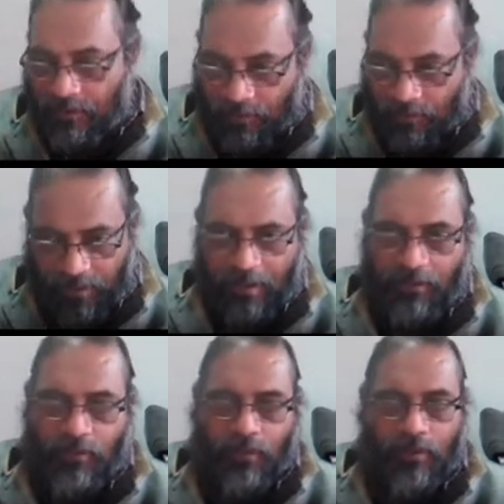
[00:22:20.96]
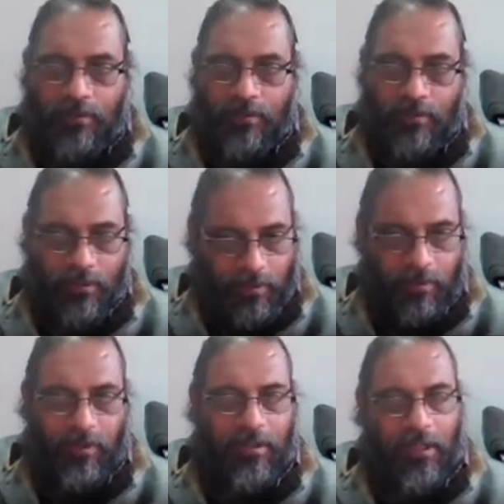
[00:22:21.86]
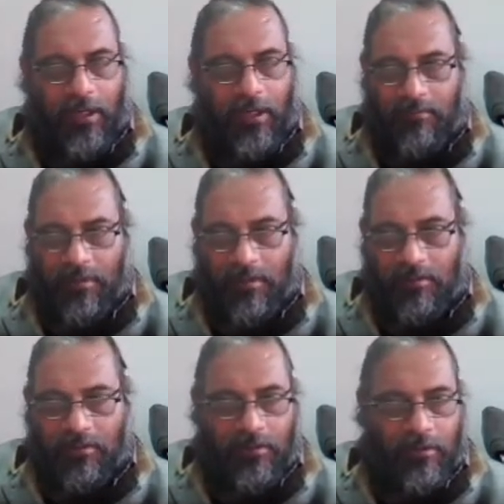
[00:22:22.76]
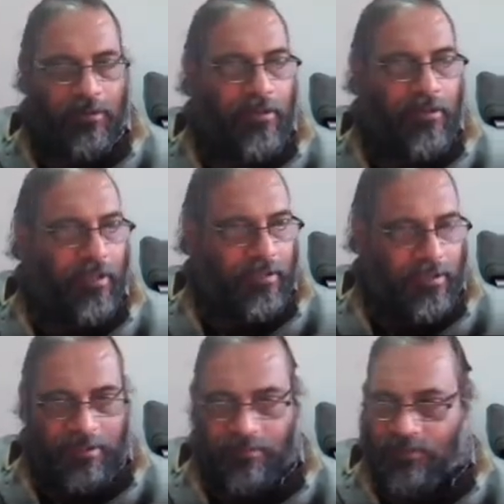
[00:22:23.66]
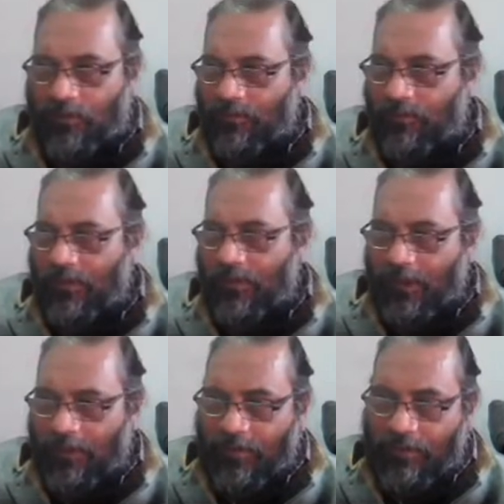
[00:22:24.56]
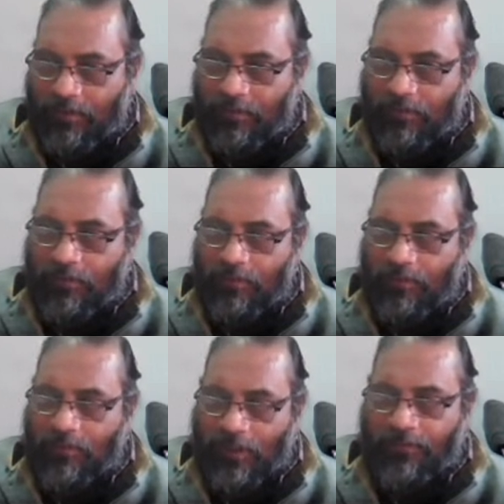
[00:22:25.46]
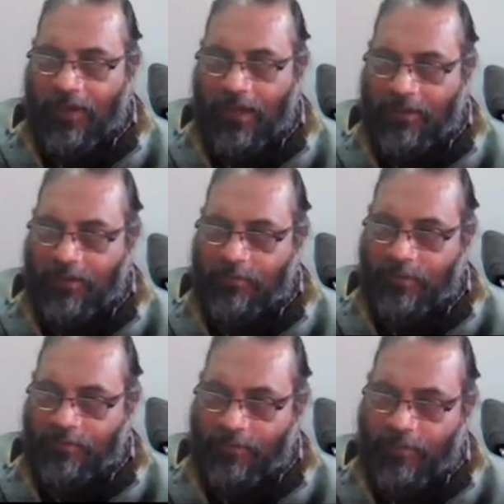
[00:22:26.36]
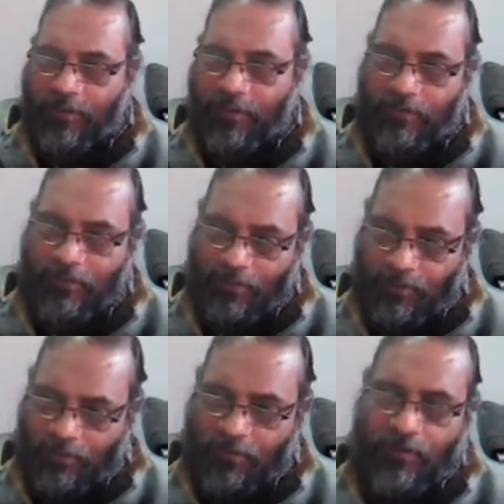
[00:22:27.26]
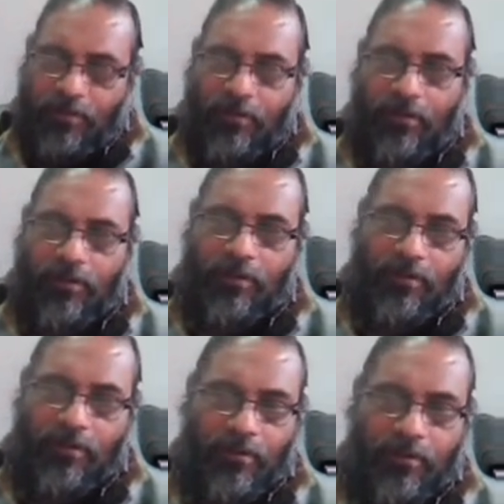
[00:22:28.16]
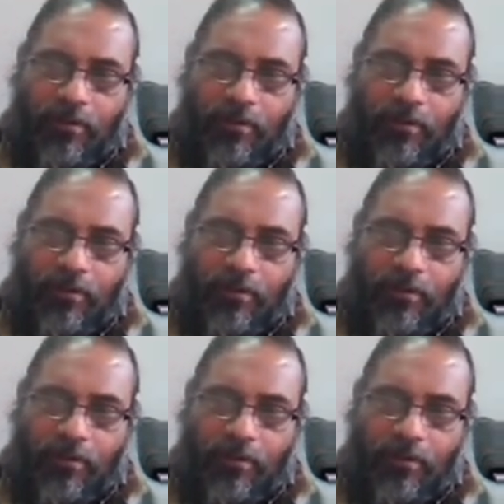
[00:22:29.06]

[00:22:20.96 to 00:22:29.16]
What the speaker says: all the nodes on the network. The system should be able to, the file system should be able to uh,